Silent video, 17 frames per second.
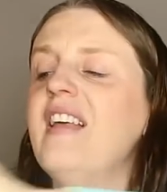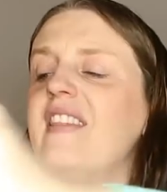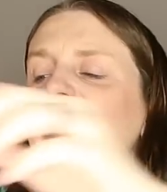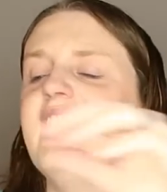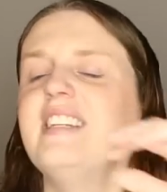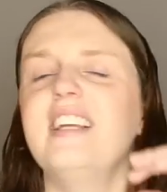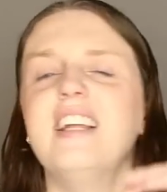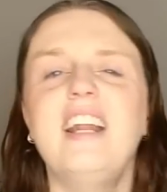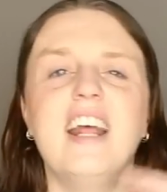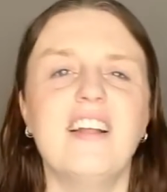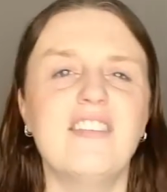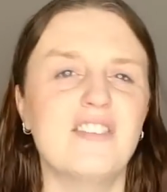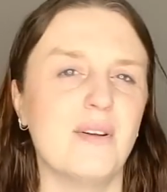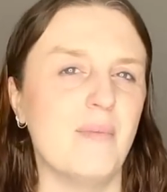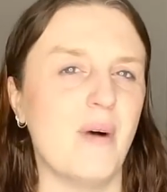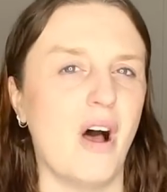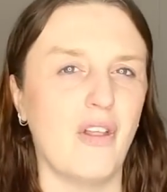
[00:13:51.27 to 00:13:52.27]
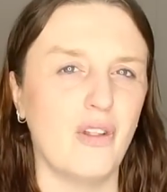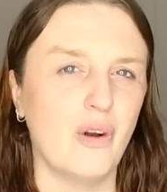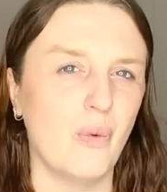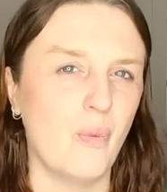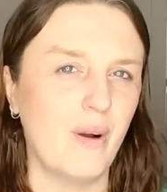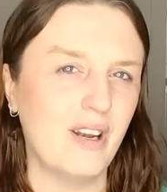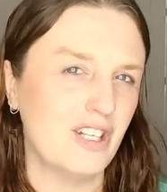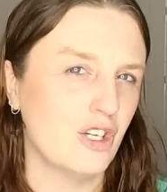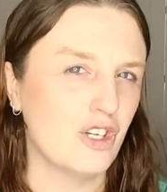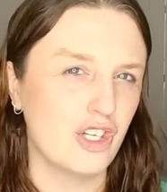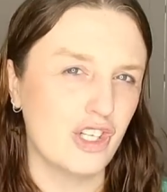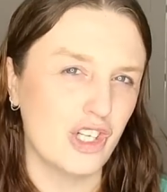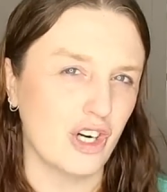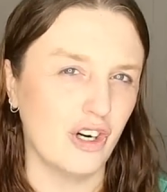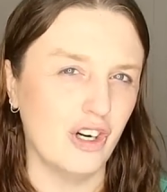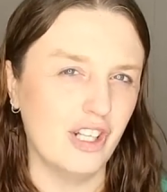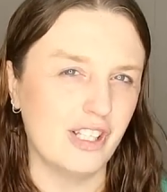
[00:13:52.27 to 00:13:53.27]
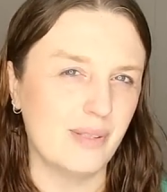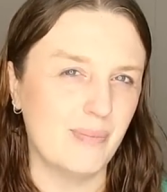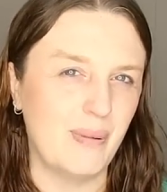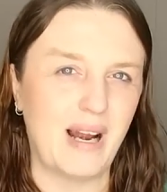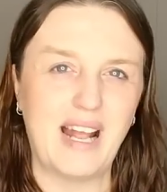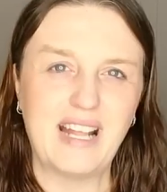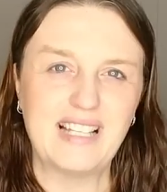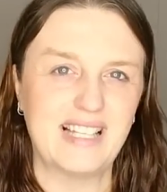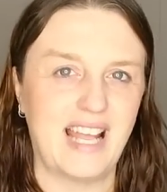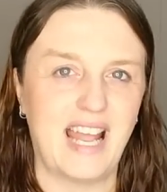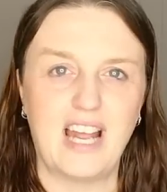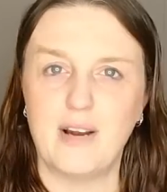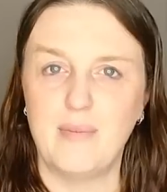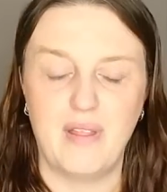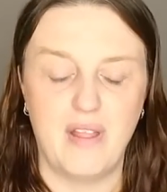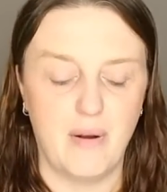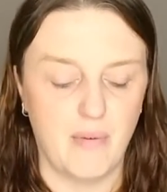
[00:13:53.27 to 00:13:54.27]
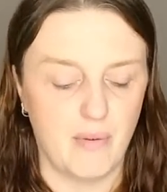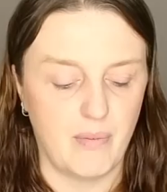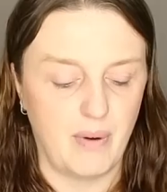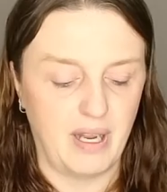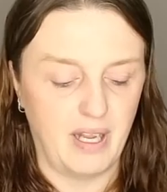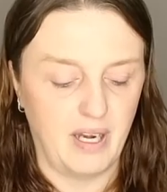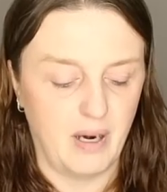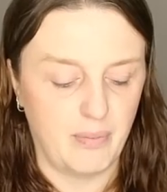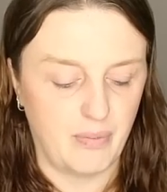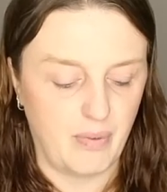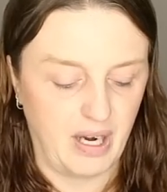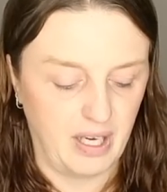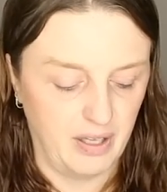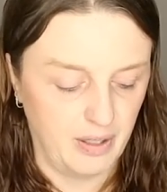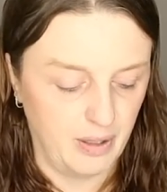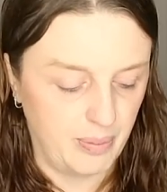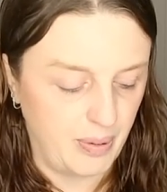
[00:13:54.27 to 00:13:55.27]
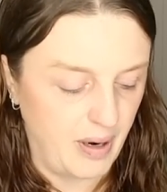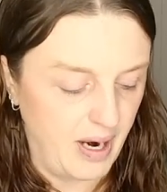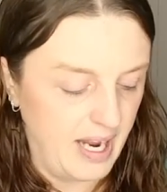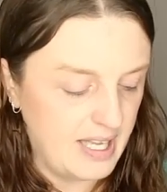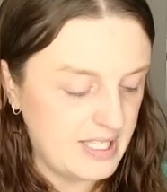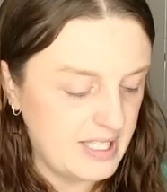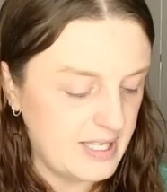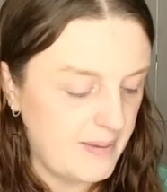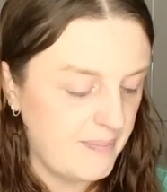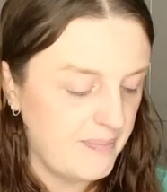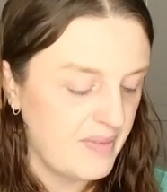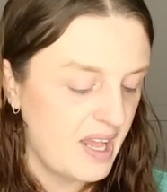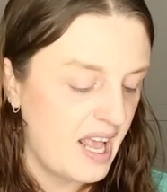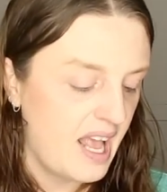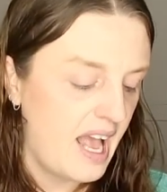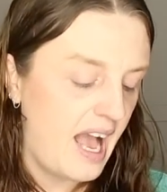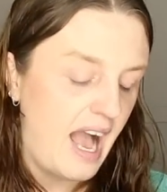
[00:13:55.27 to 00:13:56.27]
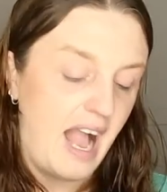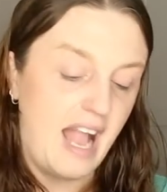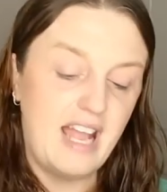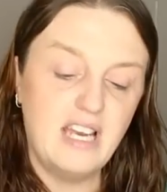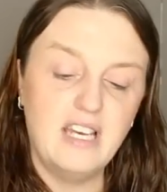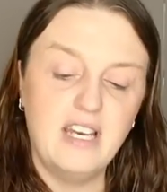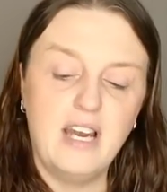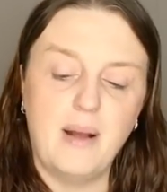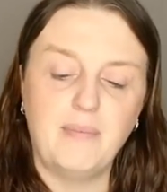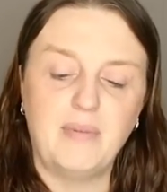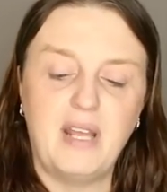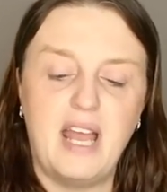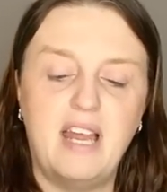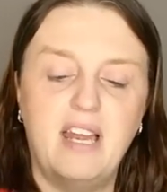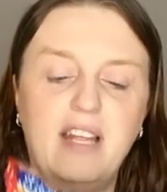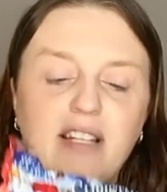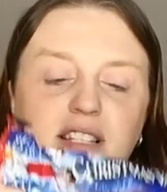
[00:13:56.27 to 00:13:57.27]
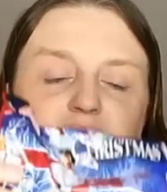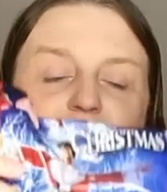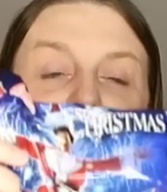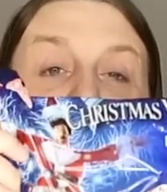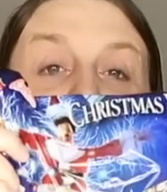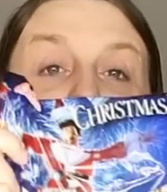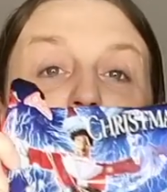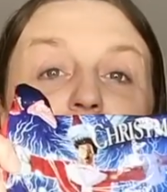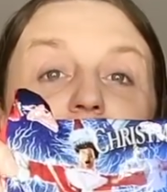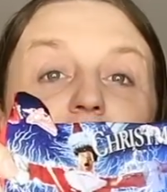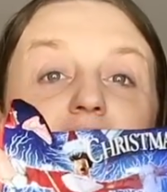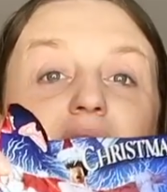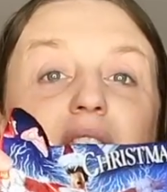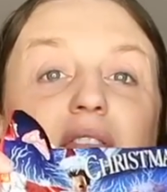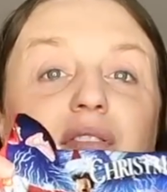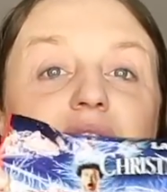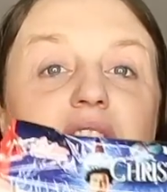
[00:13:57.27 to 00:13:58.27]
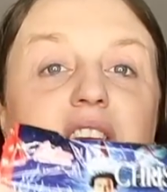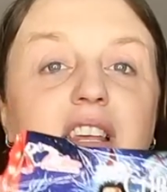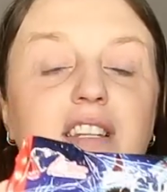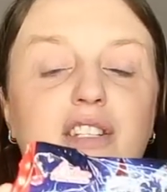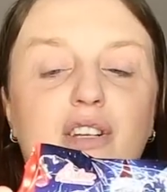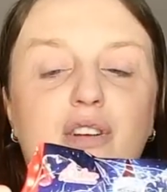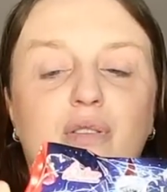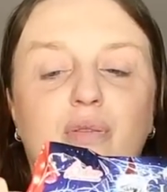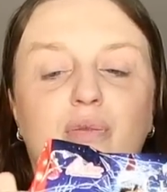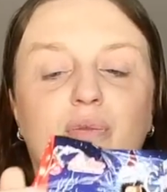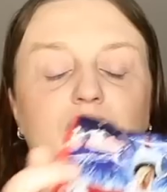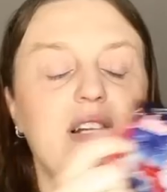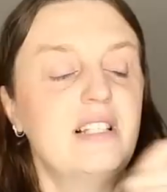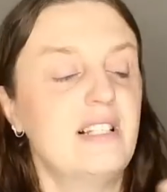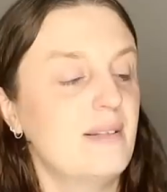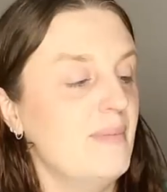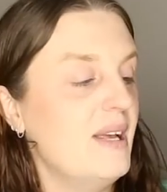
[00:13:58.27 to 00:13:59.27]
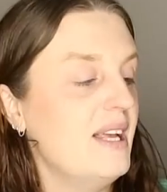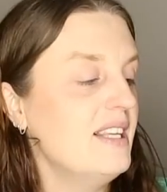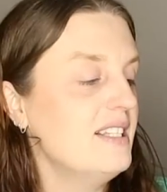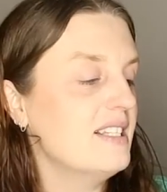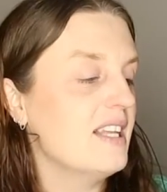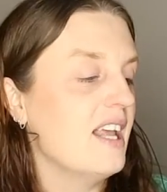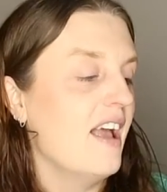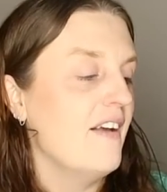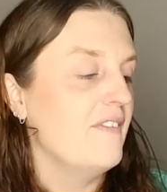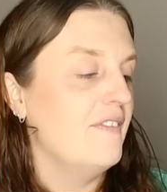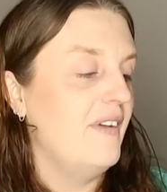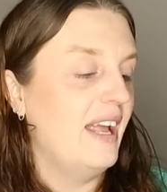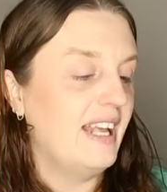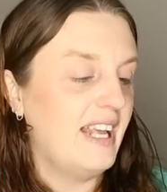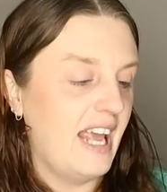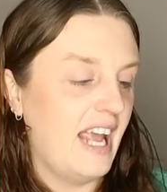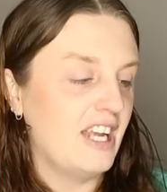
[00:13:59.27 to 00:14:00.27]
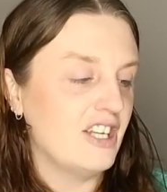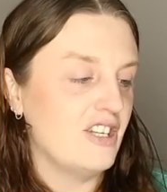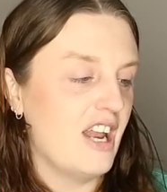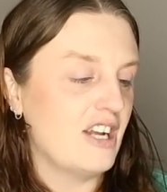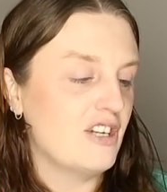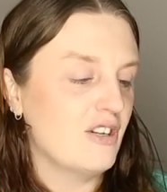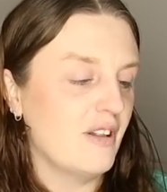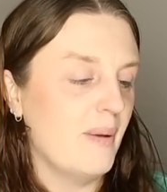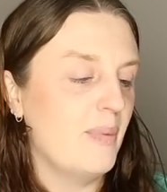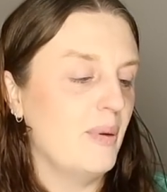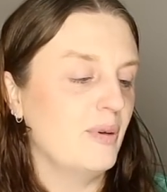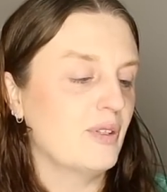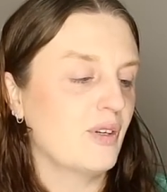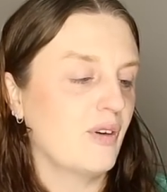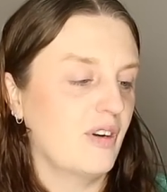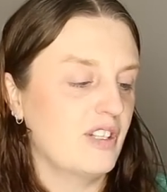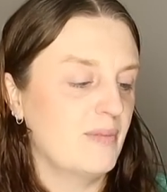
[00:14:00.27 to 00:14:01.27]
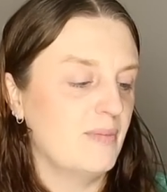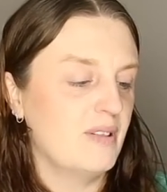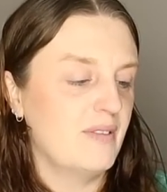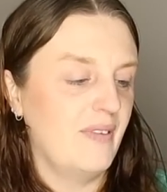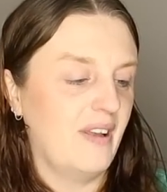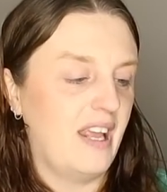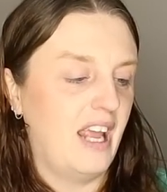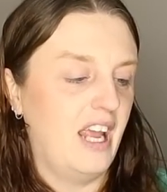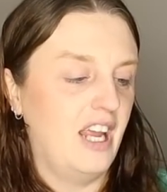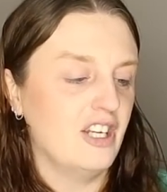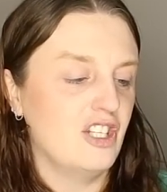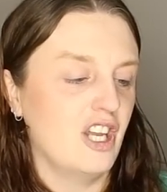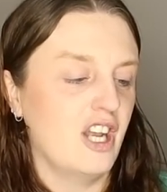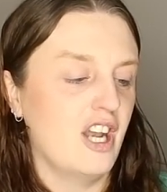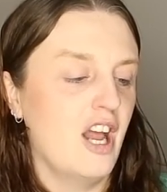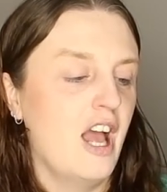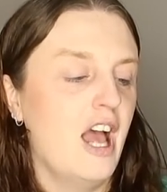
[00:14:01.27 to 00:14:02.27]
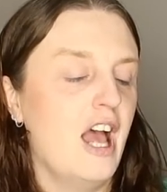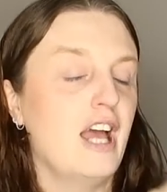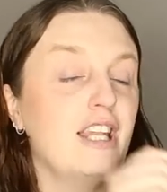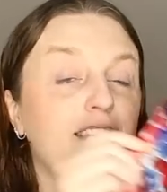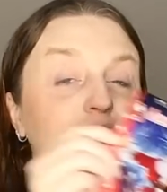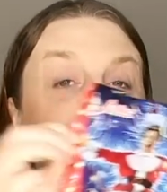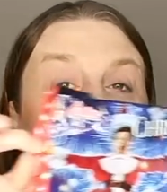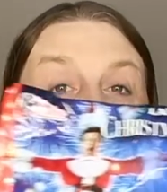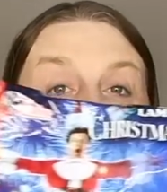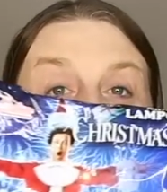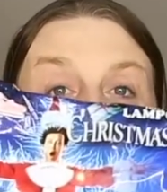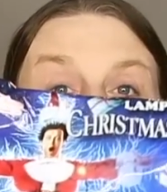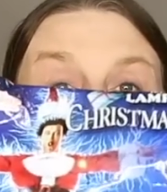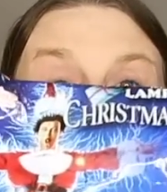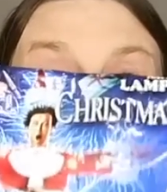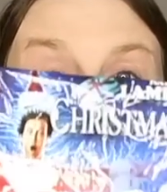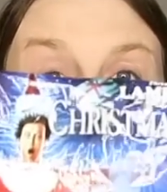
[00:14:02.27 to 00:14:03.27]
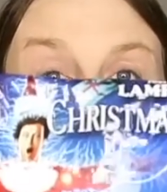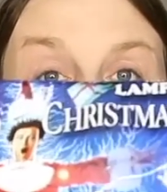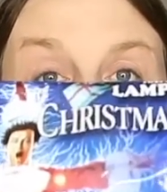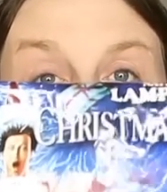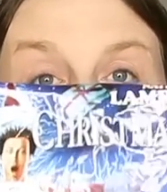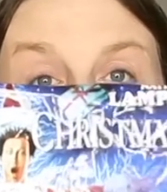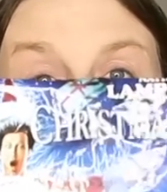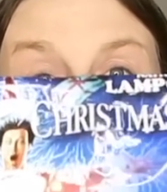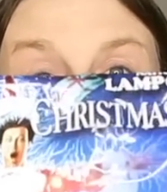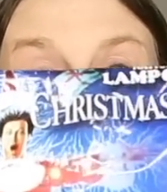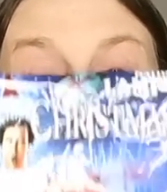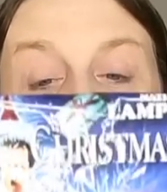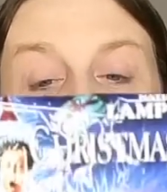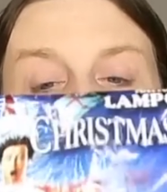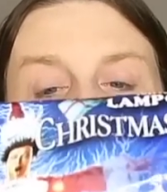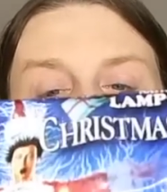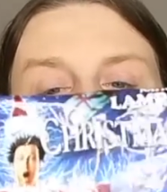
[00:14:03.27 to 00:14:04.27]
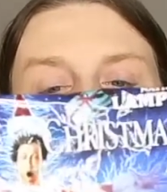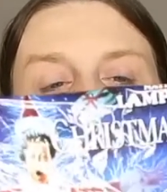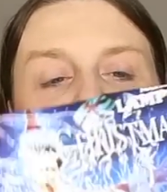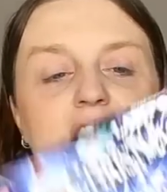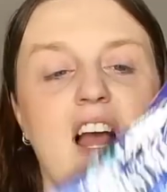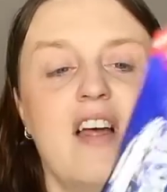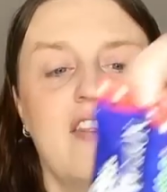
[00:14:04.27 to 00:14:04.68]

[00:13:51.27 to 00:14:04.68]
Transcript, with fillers: They did have some other winter shirts, but I scanned them and they were ringing up regular price. I ended up getting some of these Christmas Vacation, National Lampoon's Christmas Vacation Double Crisps candy.